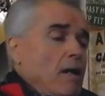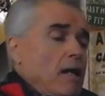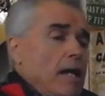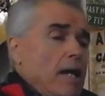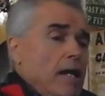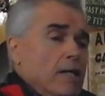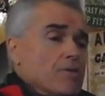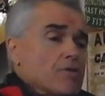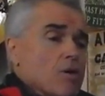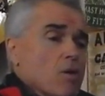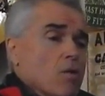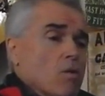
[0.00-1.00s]
And
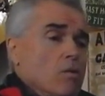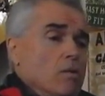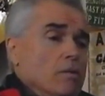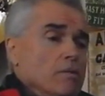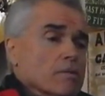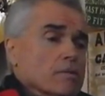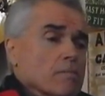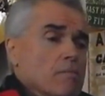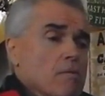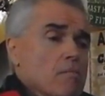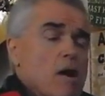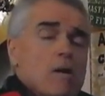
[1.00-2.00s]
so
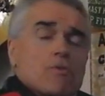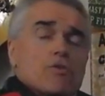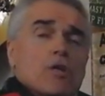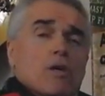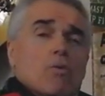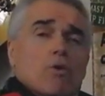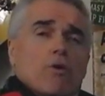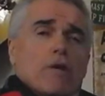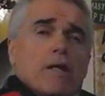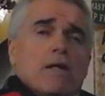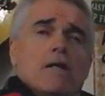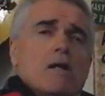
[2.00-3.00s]
Mom was all
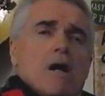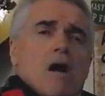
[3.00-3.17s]
worried,